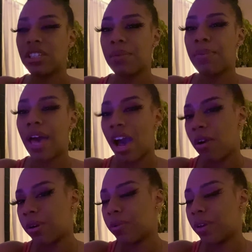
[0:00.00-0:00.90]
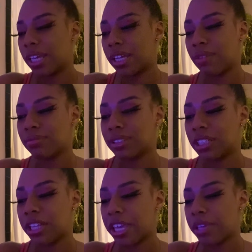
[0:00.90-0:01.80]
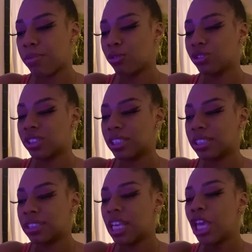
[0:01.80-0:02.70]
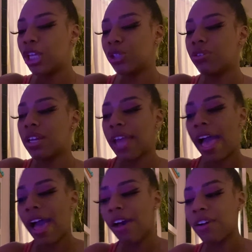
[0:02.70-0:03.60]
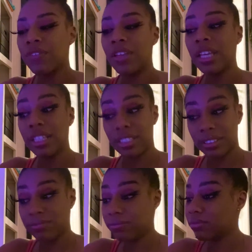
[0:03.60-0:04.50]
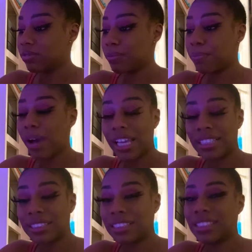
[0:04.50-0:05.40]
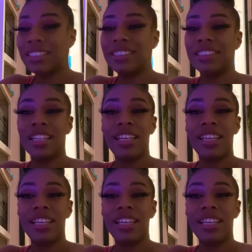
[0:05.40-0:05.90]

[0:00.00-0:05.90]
your power when it comes to your emotions. You can have Pisces,